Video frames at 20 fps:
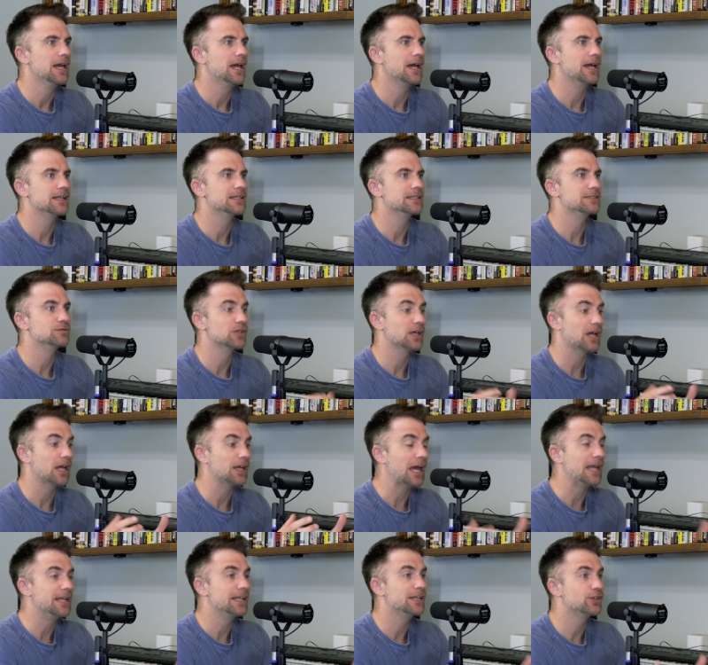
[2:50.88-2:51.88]
And he was
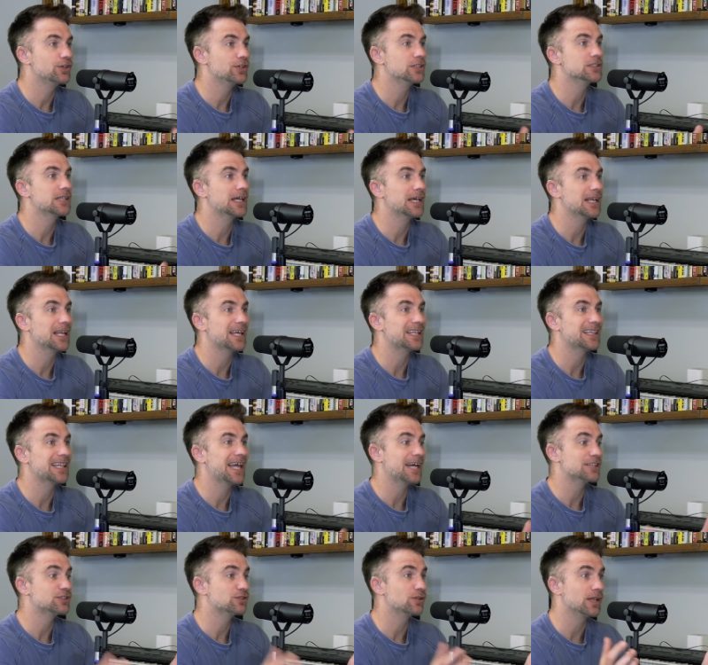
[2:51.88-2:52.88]
like, I need you to say it like
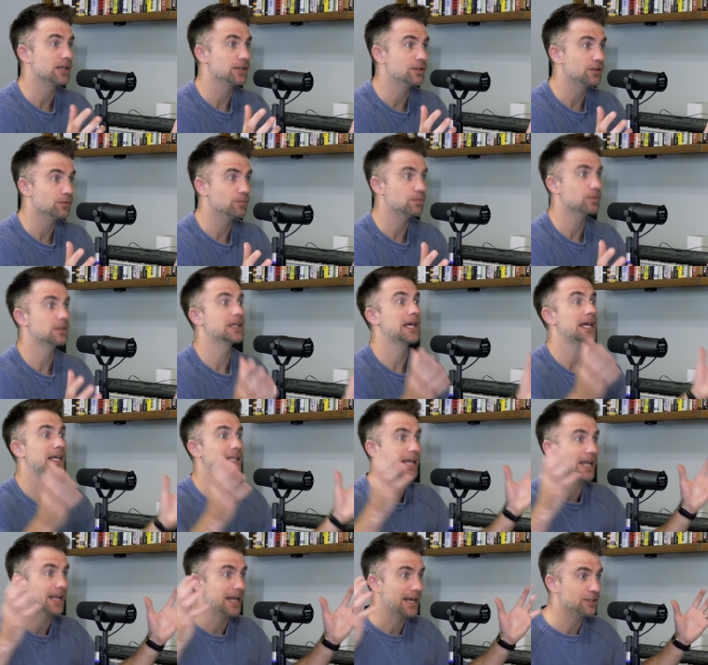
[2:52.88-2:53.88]
that so that you
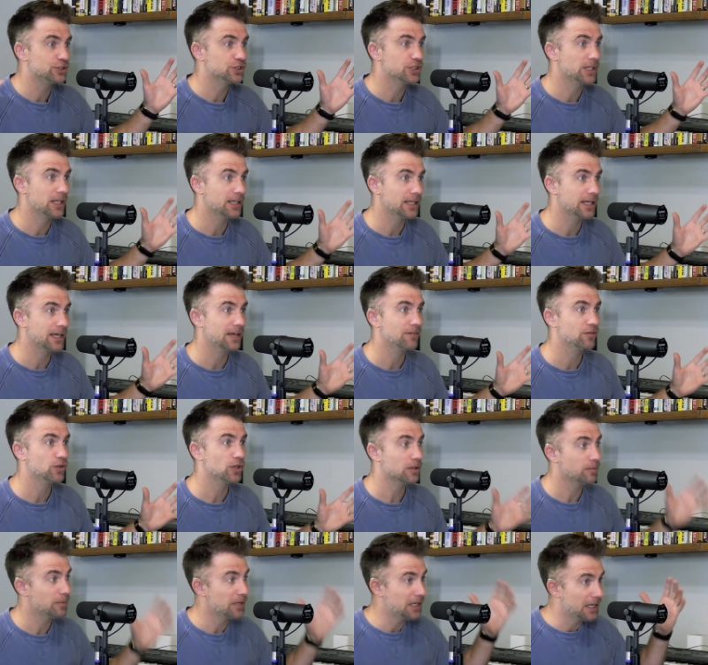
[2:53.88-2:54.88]
take that energy that they give you
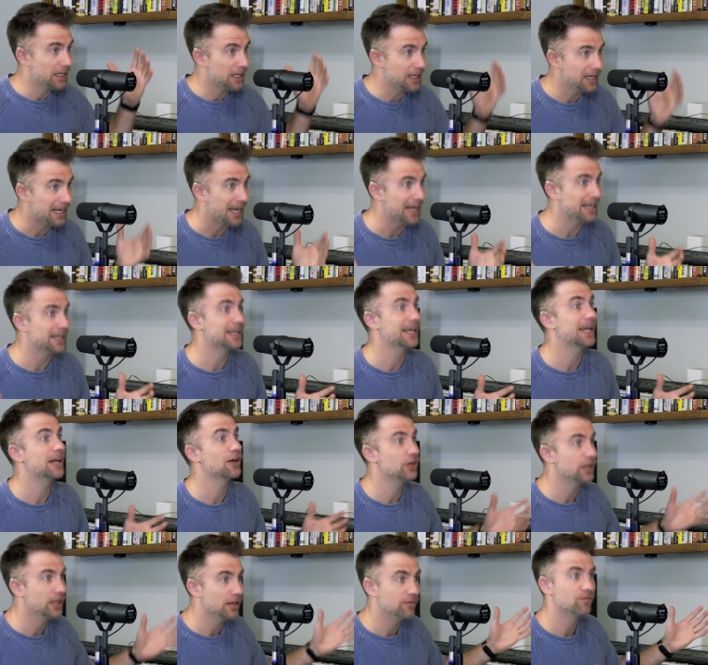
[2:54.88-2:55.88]
at the beginning and
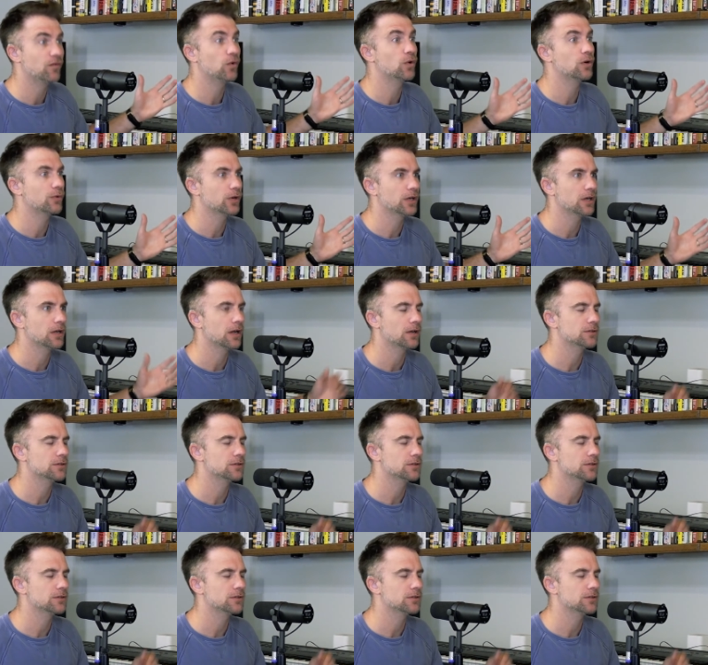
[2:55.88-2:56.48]
carry it forward.